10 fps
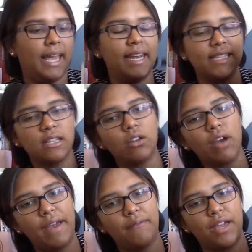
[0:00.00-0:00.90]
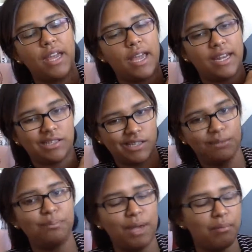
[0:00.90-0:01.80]
It is a little heavy and it's a
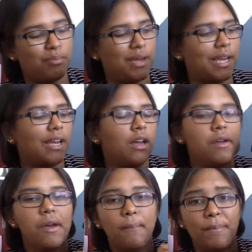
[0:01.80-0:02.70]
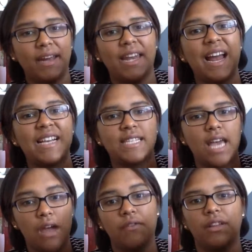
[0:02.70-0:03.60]
bit big, but it has
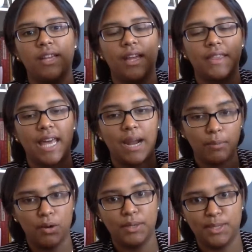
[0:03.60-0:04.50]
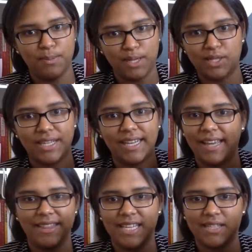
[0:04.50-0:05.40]
everything that I'm going to mention
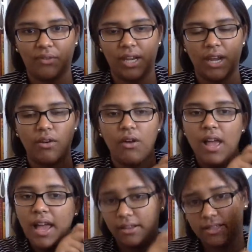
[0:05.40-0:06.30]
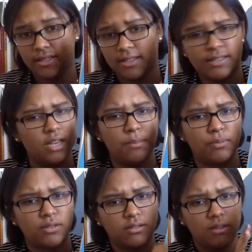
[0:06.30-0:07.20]
in this video. And this is a
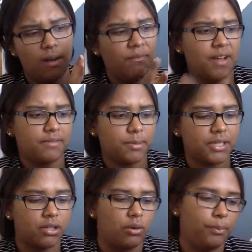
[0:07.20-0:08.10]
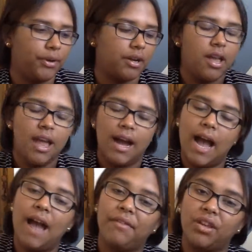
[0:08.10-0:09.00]
Staples 5-subject notebook.
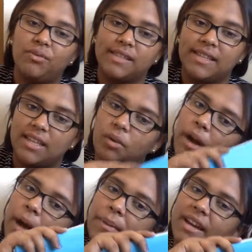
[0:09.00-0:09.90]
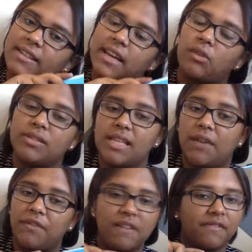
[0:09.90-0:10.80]
I haven't used this in a while because I don't
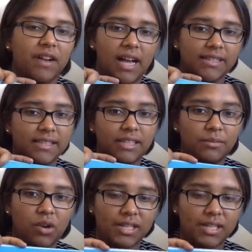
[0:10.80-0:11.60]
take 5 classes anymore.